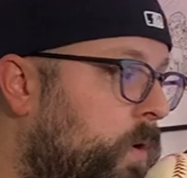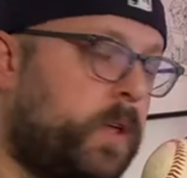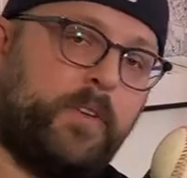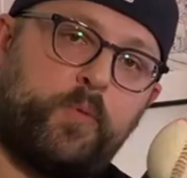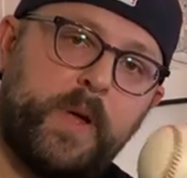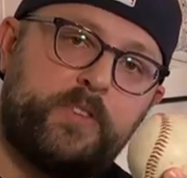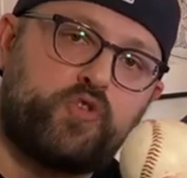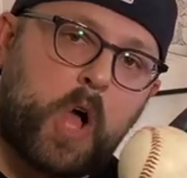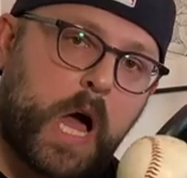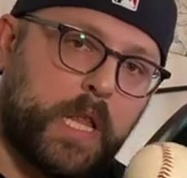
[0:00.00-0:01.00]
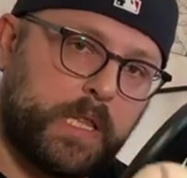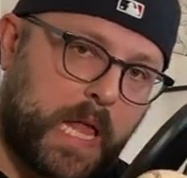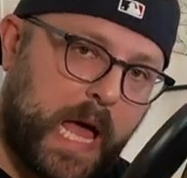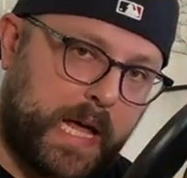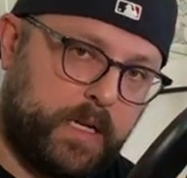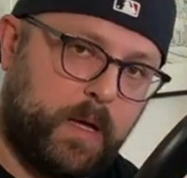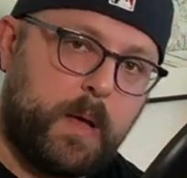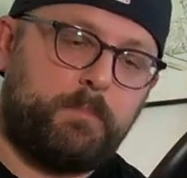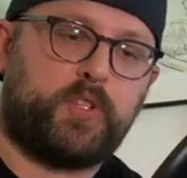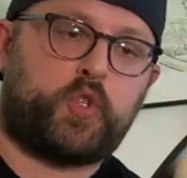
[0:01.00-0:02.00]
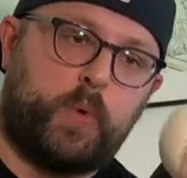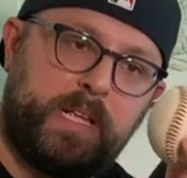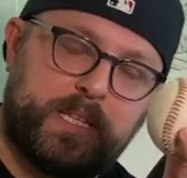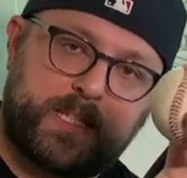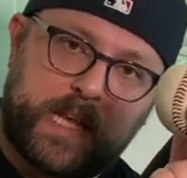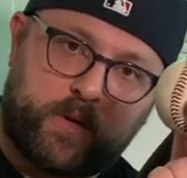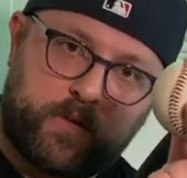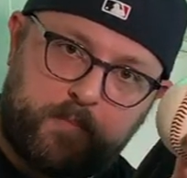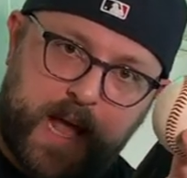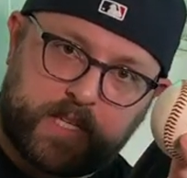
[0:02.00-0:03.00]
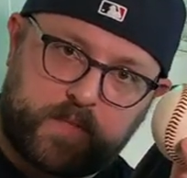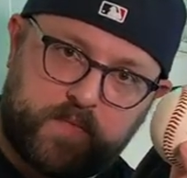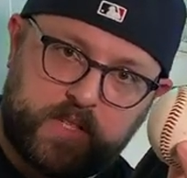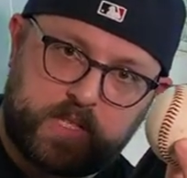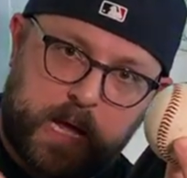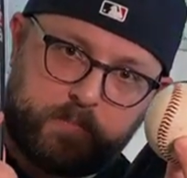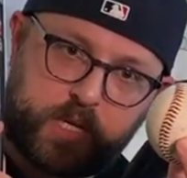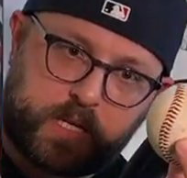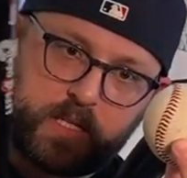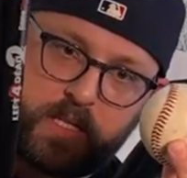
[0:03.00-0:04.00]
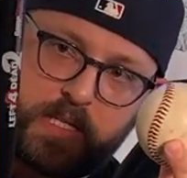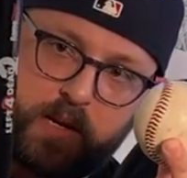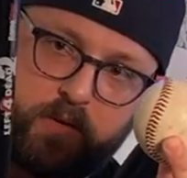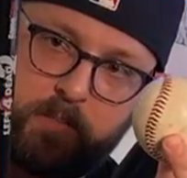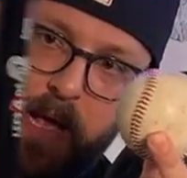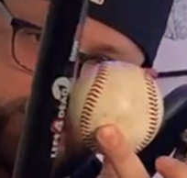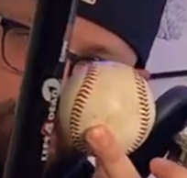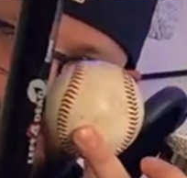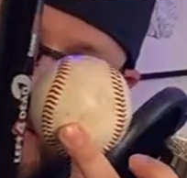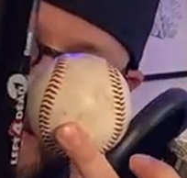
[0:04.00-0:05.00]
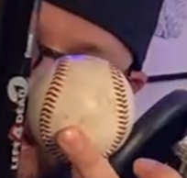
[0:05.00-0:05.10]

If we draw a line between the center of mass of this object and the center of mass of this